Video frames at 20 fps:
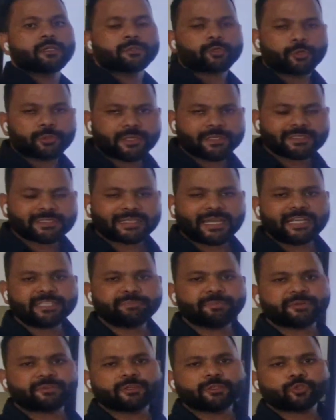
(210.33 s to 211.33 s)
So
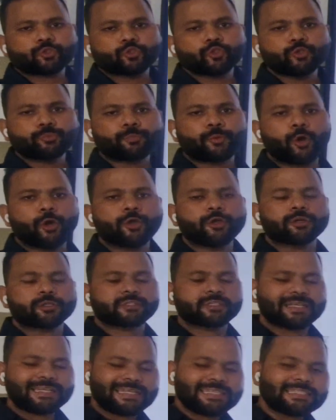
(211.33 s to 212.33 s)
distance between 2
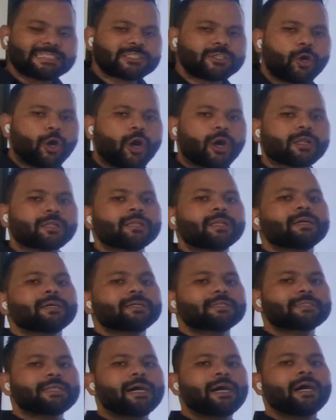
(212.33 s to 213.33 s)
points is
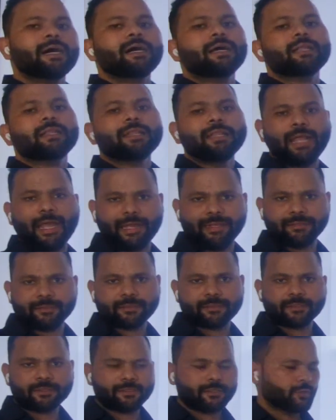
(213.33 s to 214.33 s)
called the
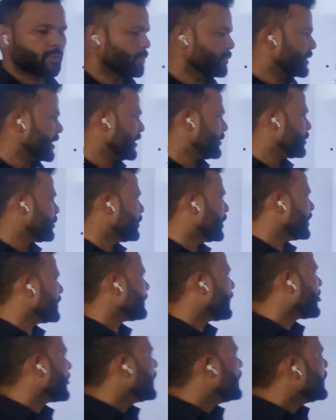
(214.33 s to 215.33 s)
length. Okay
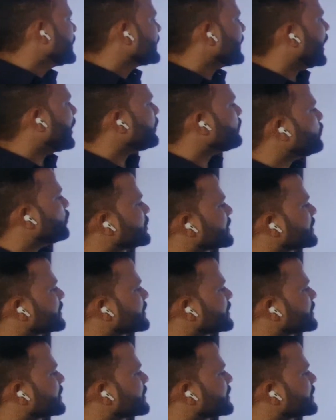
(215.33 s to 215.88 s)
everyone. Now